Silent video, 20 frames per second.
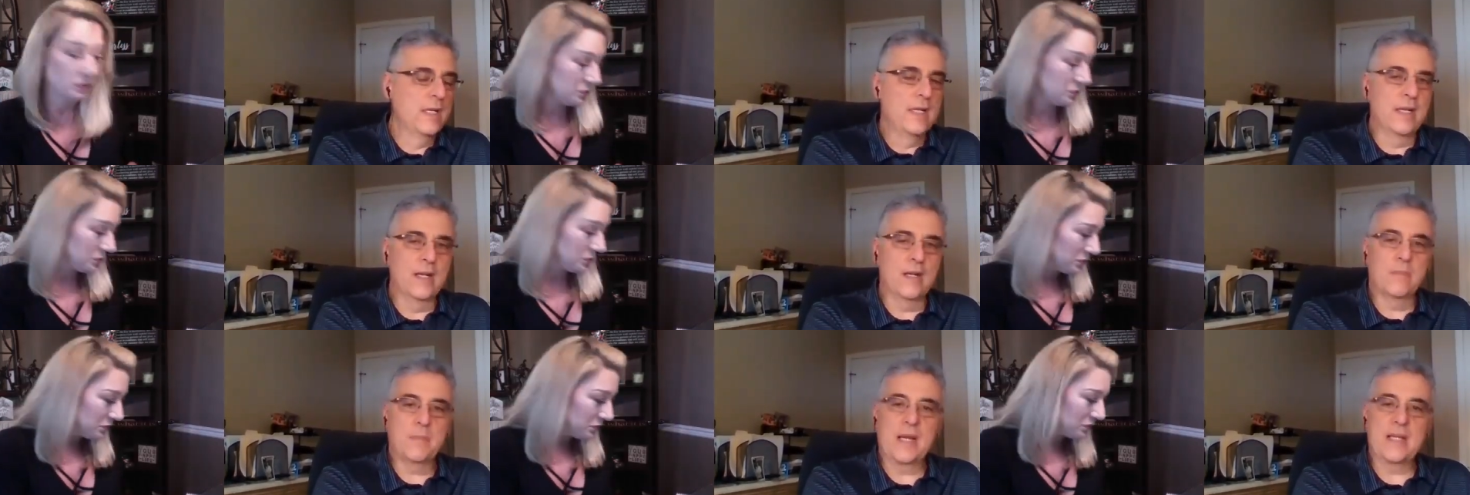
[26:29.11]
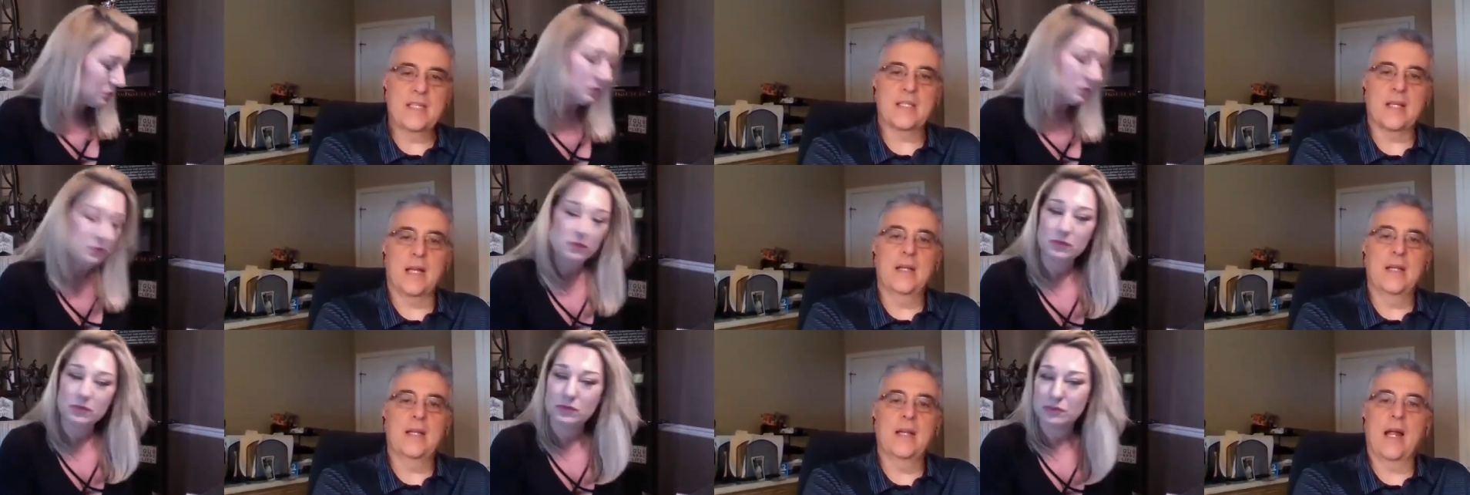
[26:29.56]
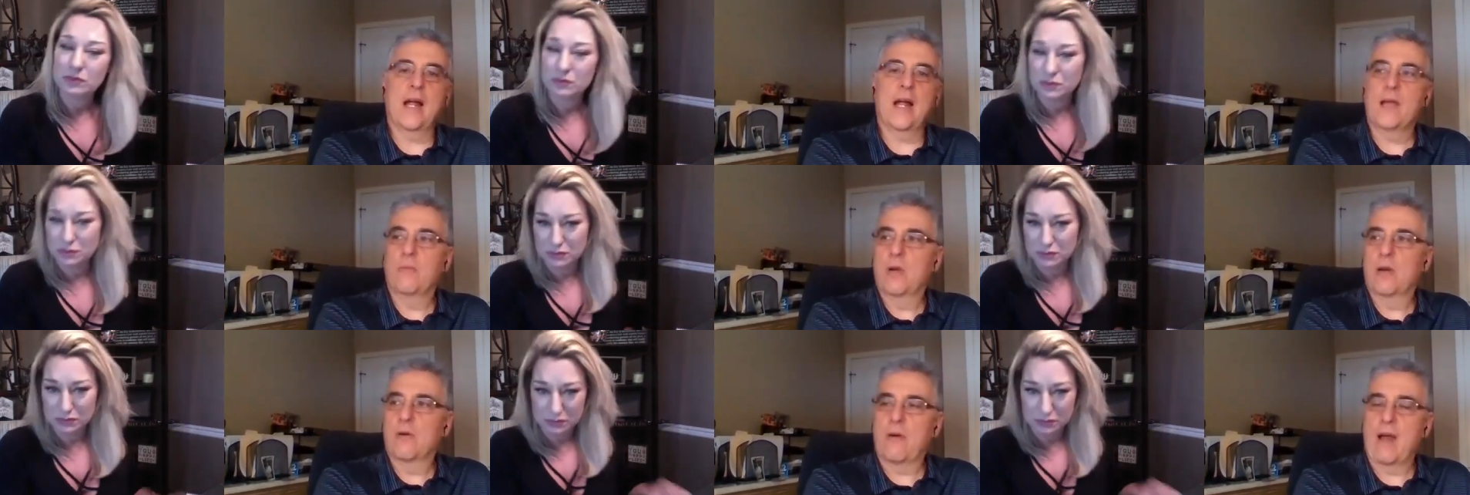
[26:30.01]
Speaker 1: you know, my son and
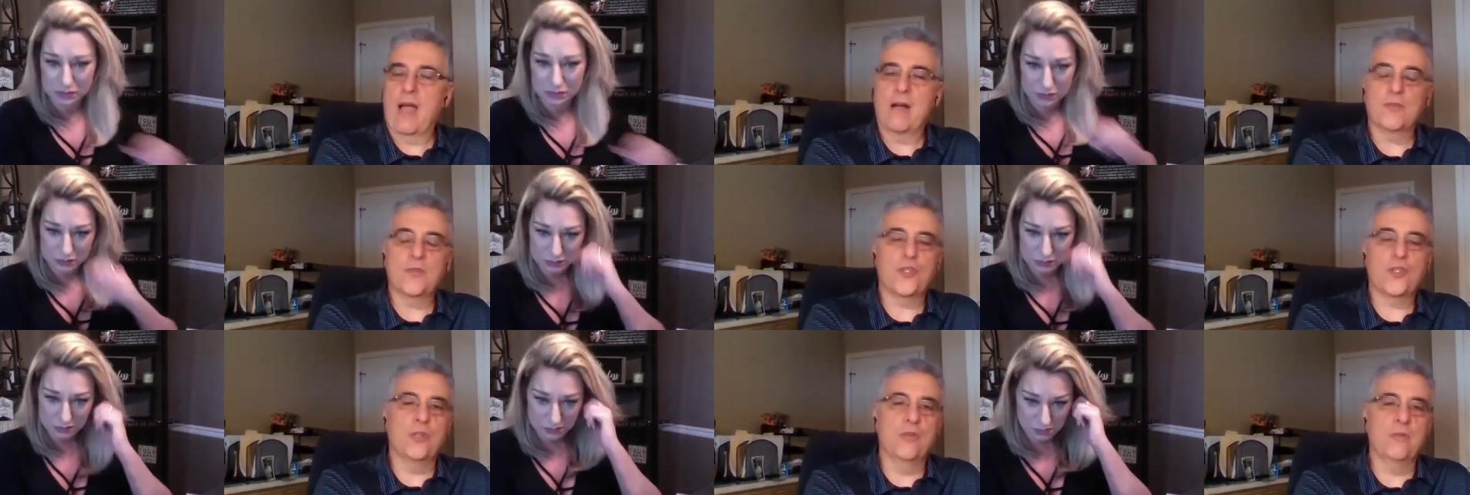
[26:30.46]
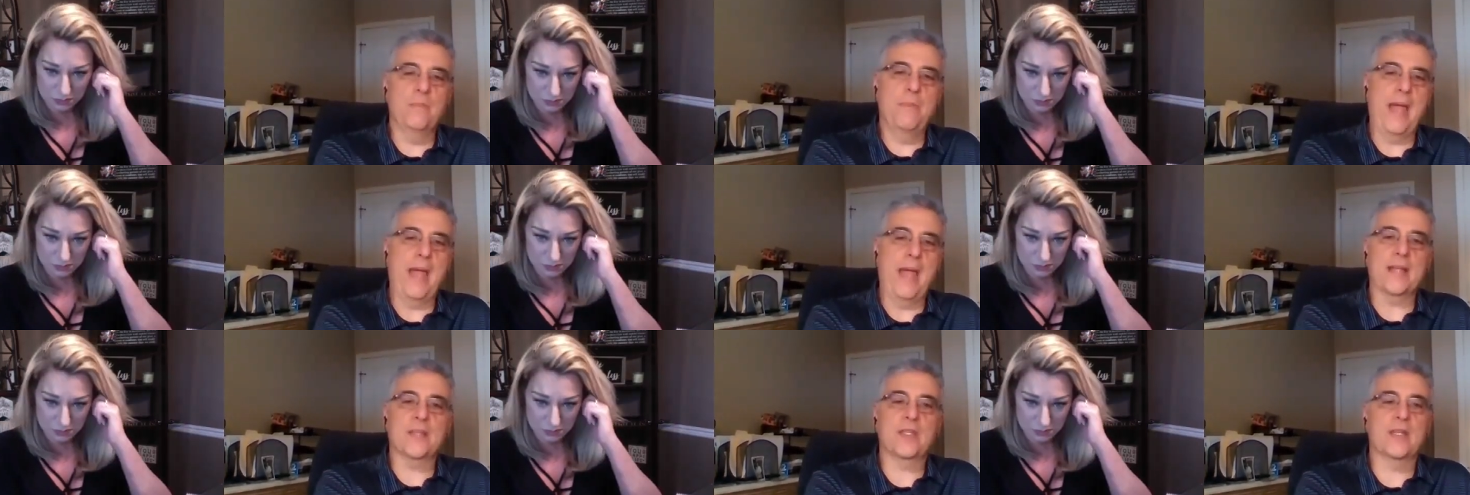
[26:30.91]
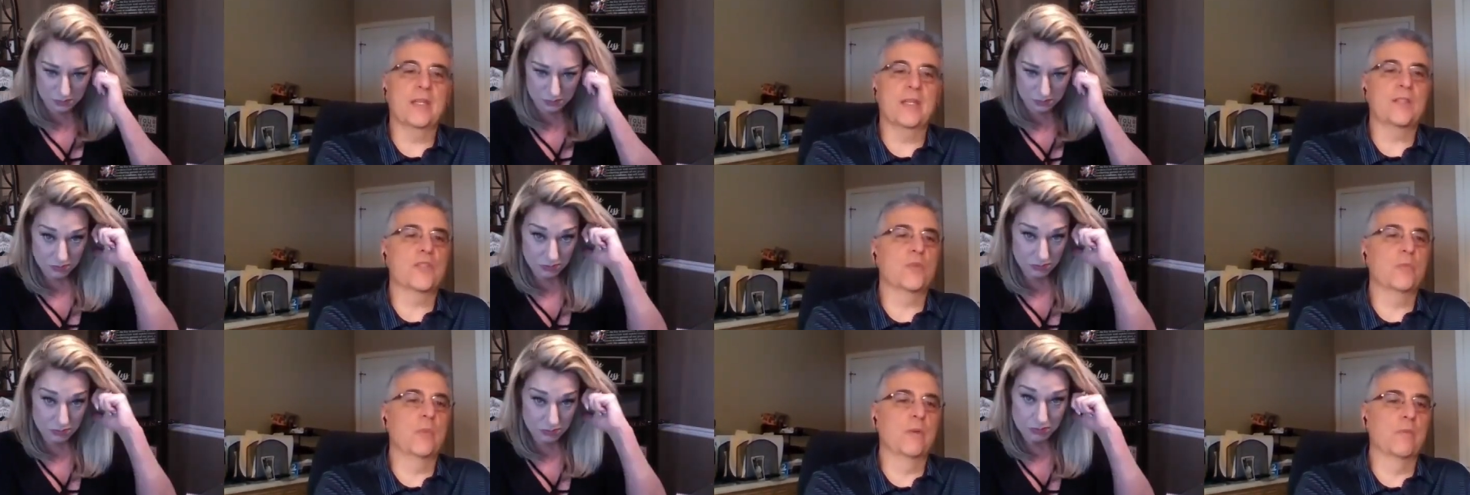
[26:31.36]
I, we were out shooting
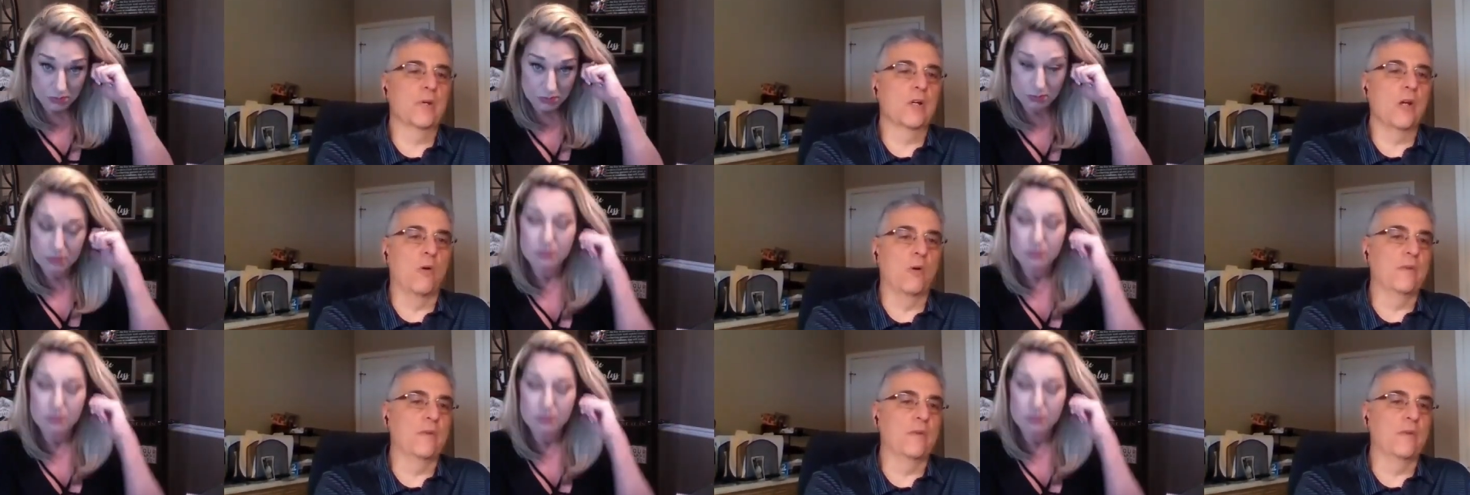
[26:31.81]
baskets. We were